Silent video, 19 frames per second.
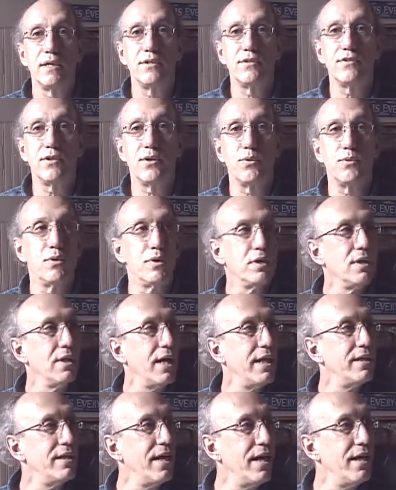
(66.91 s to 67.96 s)
So we're
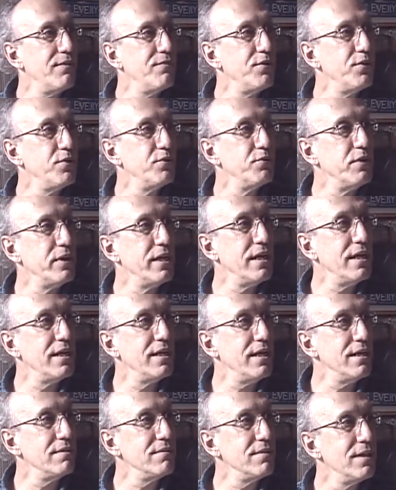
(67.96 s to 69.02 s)
glad to have you,
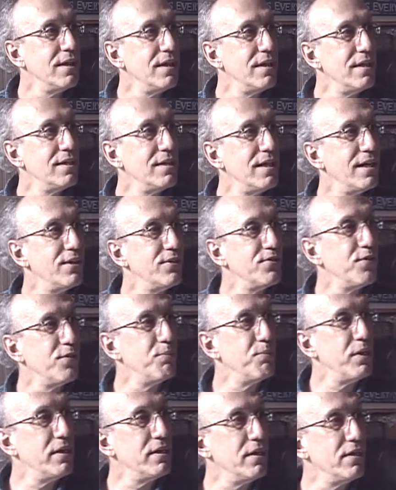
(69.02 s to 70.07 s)
Regina. Thanks for being